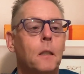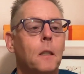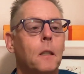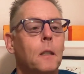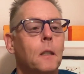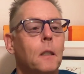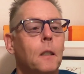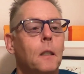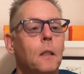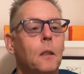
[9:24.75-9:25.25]

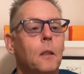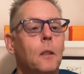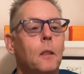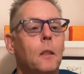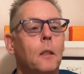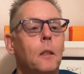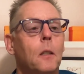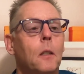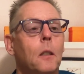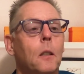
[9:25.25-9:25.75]
you should make
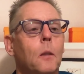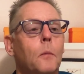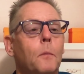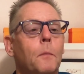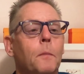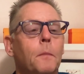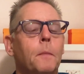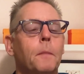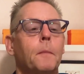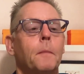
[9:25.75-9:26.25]
sure
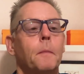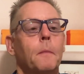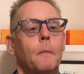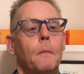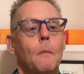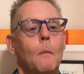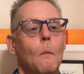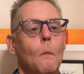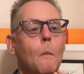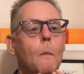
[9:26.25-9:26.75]
that your
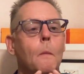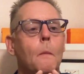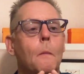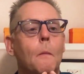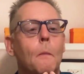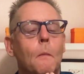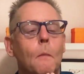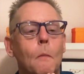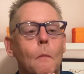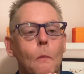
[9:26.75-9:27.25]
loved one,
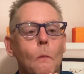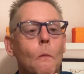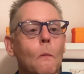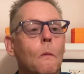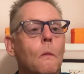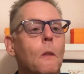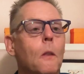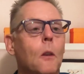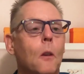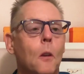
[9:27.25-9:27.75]
if they
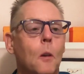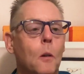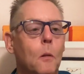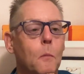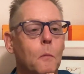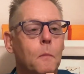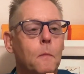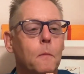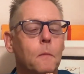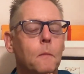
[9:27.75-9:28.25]
do wear
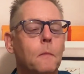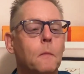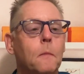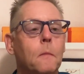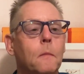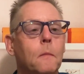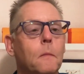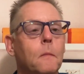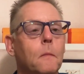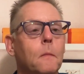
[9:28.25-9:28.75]

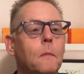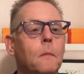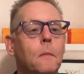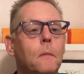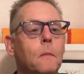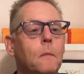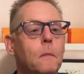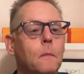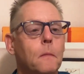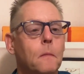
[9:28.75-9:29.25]
contacts or
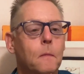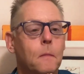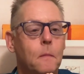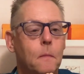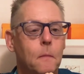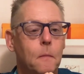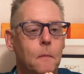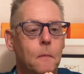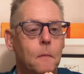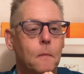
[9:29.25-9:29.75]

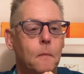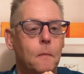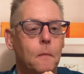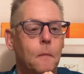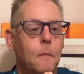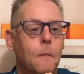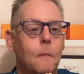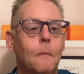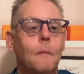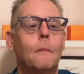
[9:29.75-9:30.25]
glasses
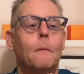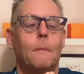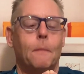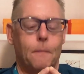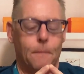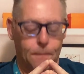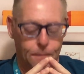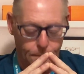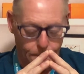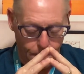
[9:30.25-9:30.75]

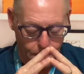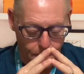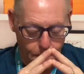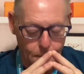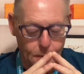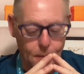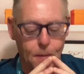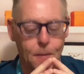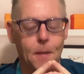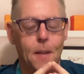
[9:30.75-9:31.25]

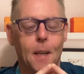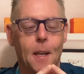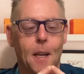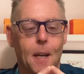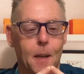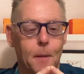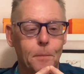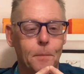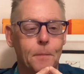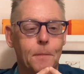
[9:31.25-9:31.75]
for being yeah.
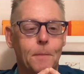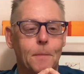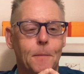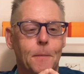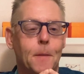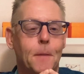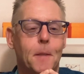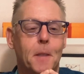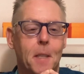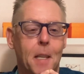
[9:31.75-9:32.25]
able to
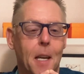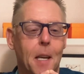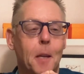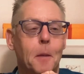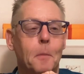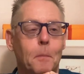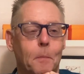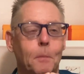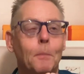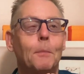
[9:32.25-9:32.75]
see
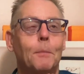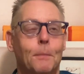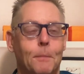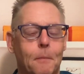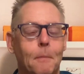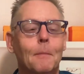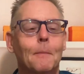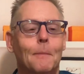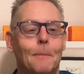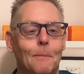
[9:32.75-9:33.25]
better, that you
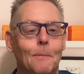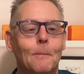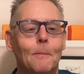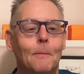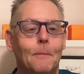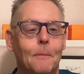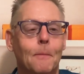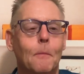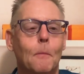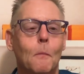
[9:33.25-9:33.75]
don't
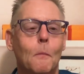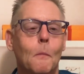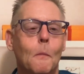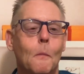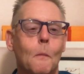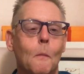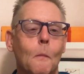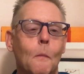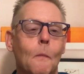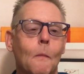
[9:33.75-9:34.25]

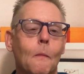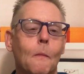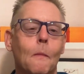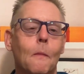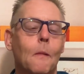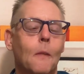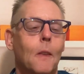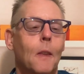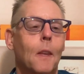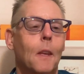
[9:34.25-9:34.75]
ignore
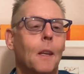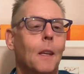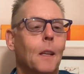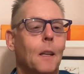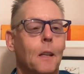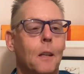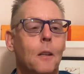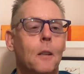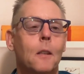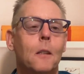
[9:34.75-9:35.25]
the fact
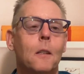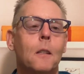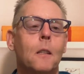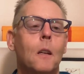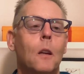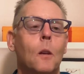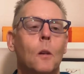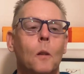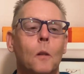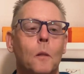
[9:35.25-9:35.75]
that they
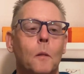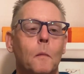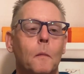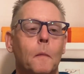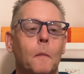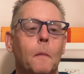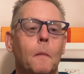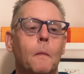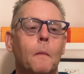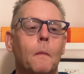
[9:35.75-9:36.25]
still
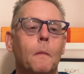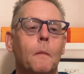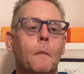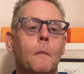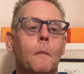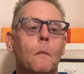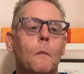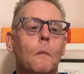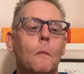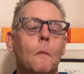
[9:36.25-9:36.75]
need to
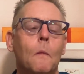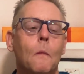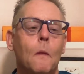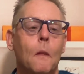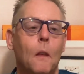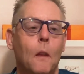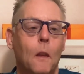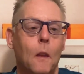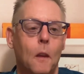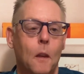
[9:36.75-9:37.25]
get
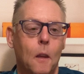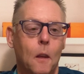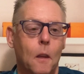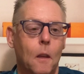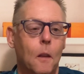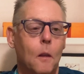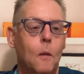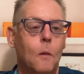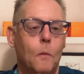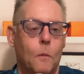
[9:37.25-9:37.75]
their
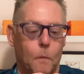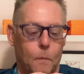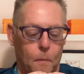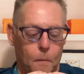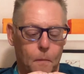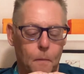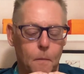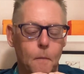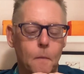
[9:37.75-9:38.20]
eyes checked